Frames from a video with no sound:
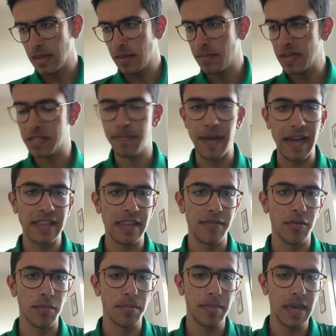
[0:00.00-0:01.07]

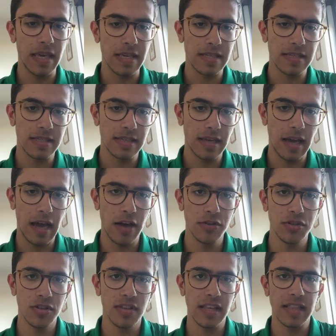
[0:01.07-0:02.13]
perspective on peace. How
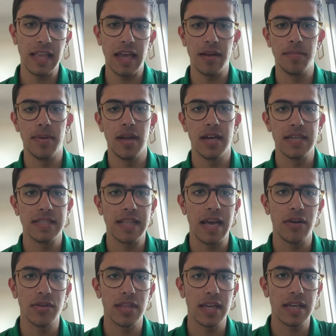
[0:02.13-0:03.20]
do you think that applies
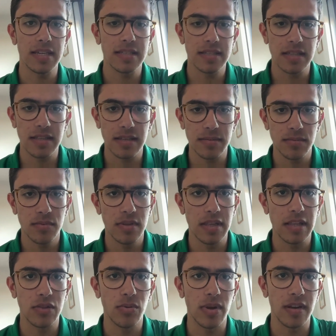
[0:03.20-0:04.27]
nowadays in the
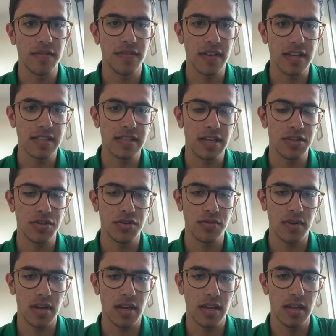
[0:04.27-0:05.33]
21st
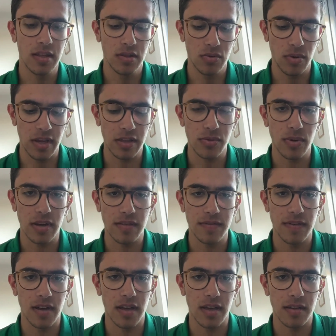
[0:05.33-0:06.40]
century,
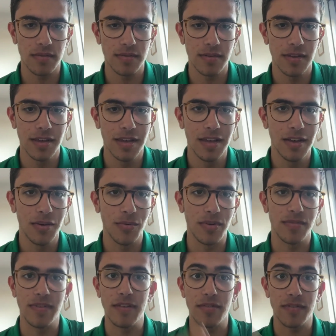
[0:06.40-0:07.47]
2025,
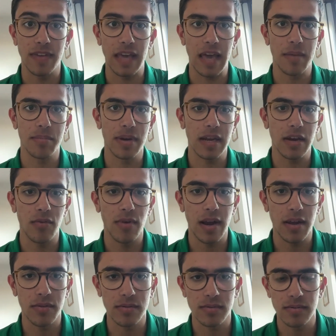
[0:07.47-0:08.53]
with everything happening
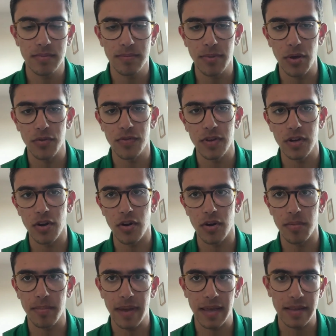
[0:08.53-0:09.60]
around both in
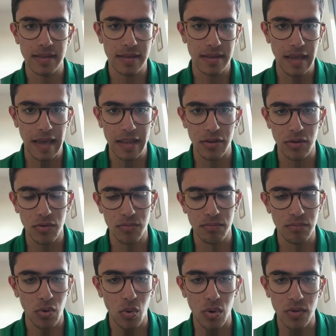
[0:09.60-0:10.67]
Europe and
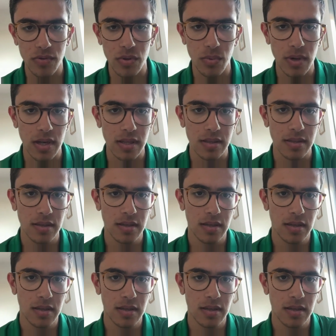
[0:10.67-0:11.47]
all over the world?